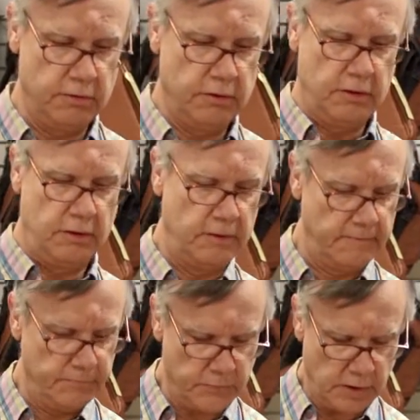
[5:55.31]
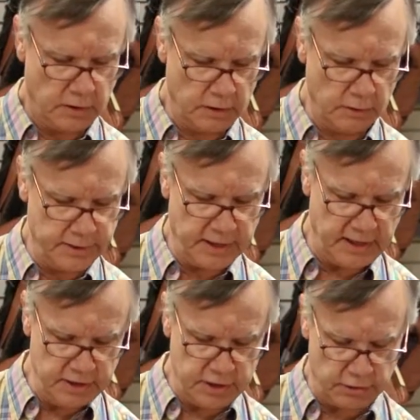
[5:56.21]
a little bit
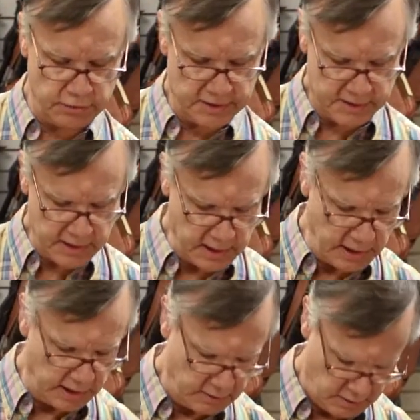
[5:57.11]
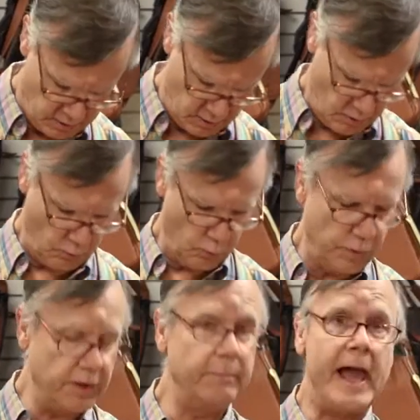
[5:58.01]
easier to see
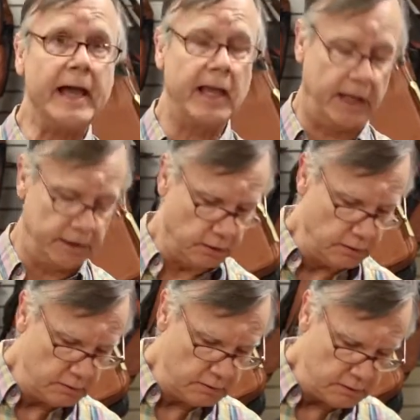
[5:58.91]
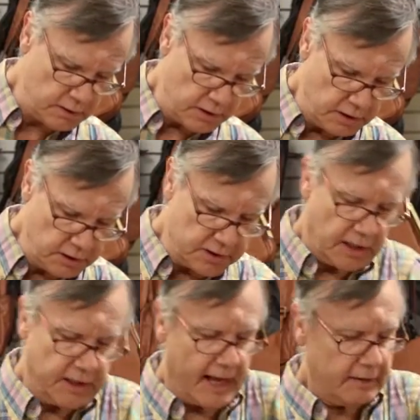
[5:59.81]
with the back handle. You'll
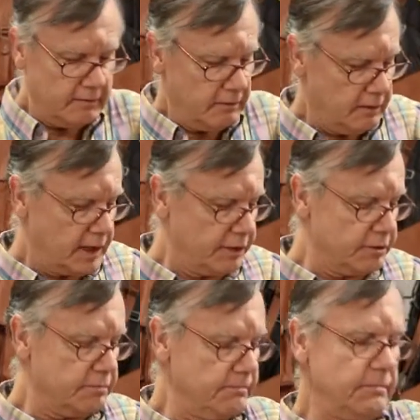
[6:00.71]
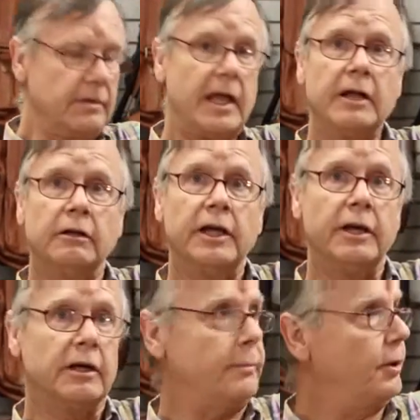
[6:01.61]
see that leather handle
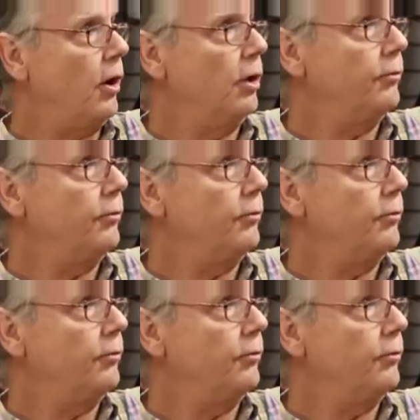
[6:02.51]
here coming all the